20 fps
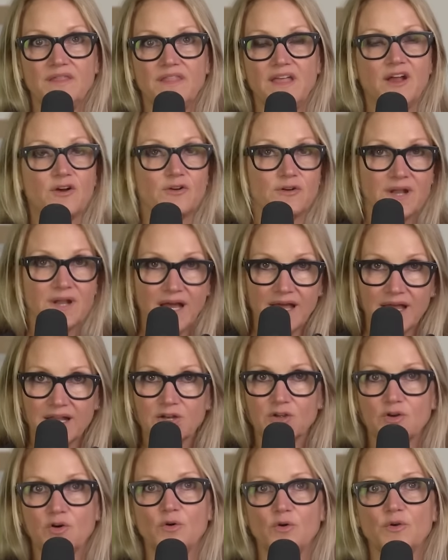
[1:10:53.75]
They are
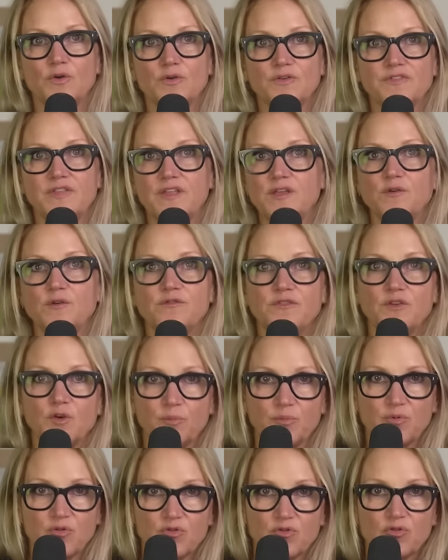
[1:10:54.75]
not goals that you
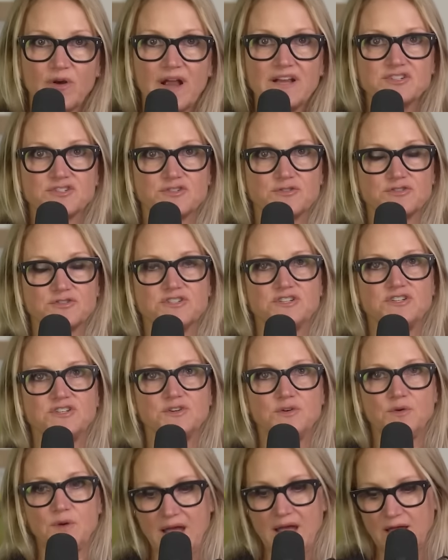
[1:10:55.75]
feel pressure to
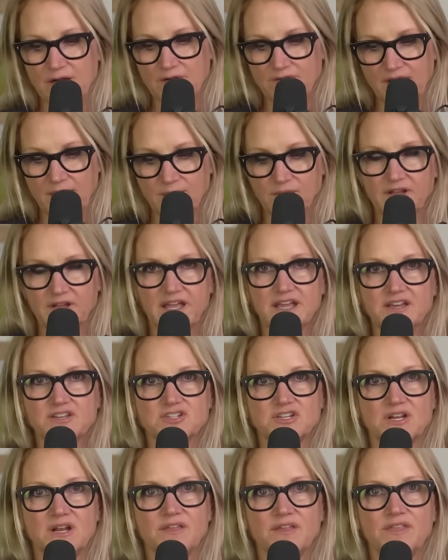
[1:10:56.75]
do out of
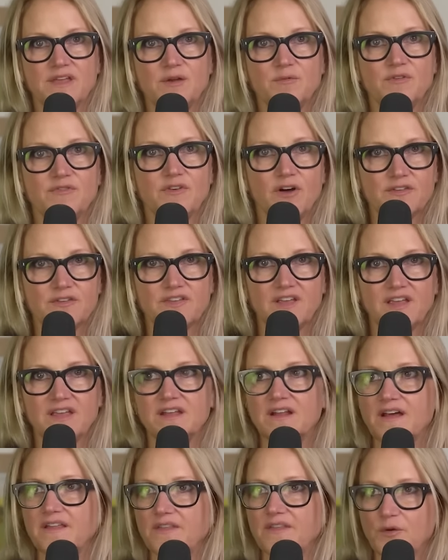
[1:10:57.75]
obligation. I think we've all
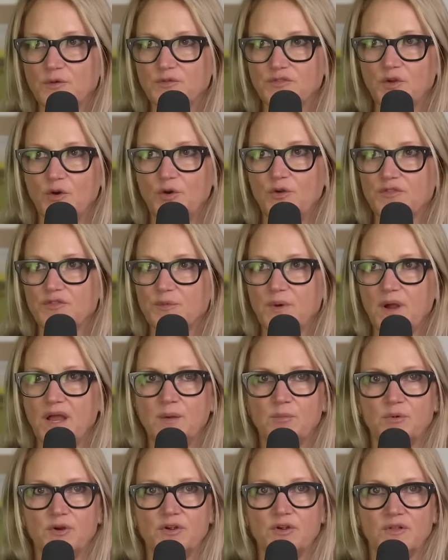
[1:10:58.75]
taken on those goals,
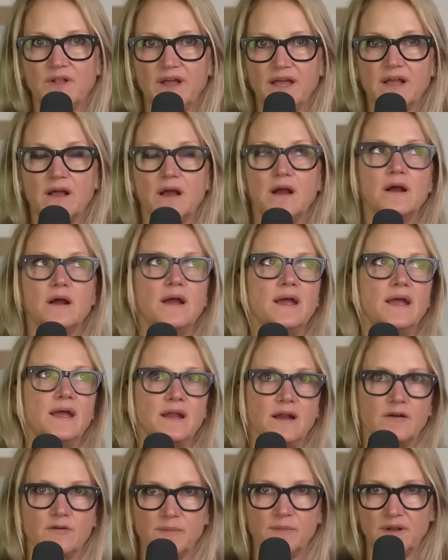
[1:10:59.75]
right? Where you're like, all
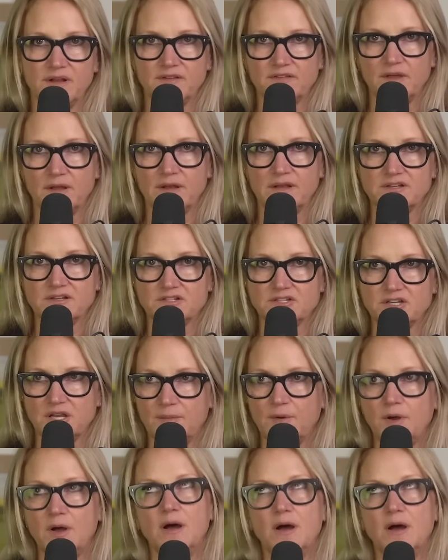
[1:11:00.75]
right, everybody's getting in shape.